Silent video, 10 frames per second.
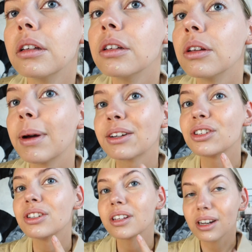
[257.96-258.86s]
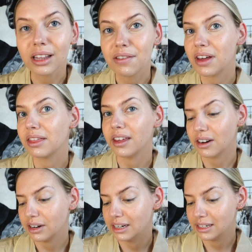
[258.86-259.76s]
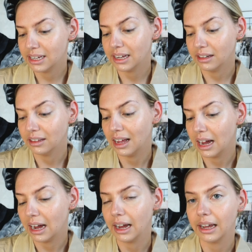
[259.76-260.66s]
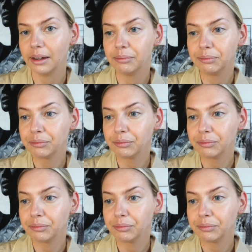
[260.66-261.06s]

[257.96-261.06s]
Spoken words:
So I'm actually just going to leave that there until I